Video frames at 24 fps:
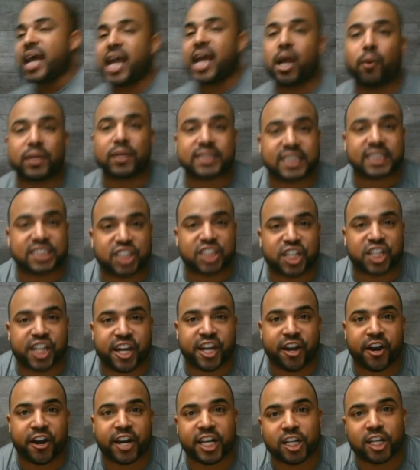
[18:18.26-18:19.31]
It was a
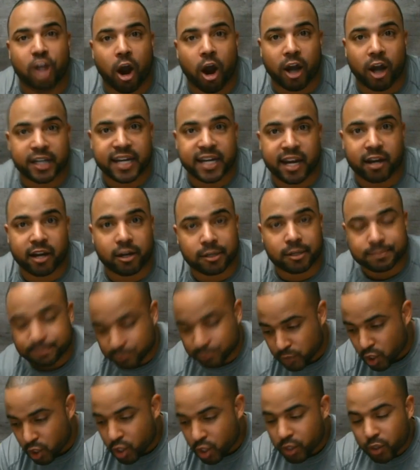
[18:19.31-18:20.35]
security guard there
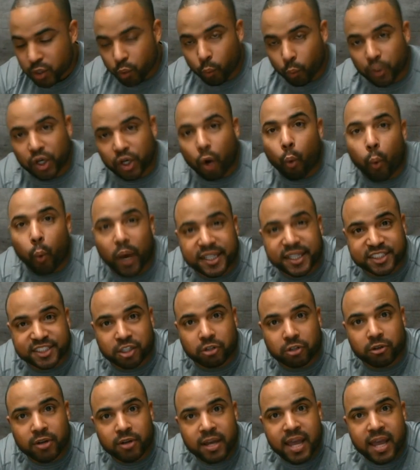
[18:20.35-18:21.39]
with a
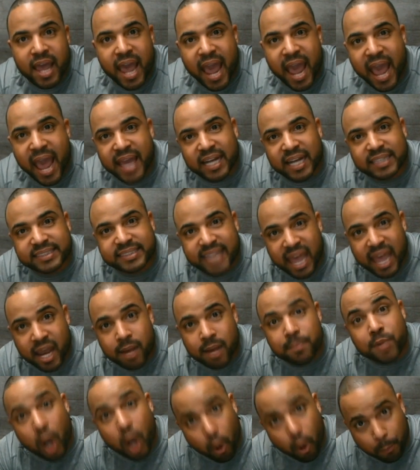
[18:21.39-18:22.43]
whistle and a
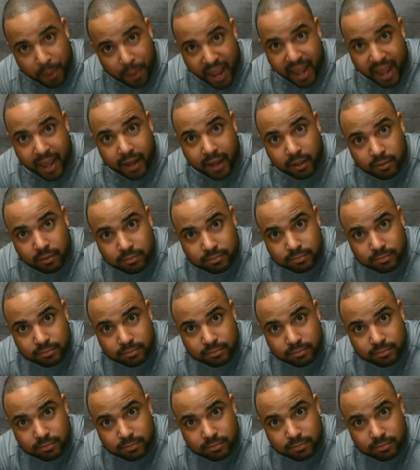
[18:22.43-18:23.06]
damn notepad.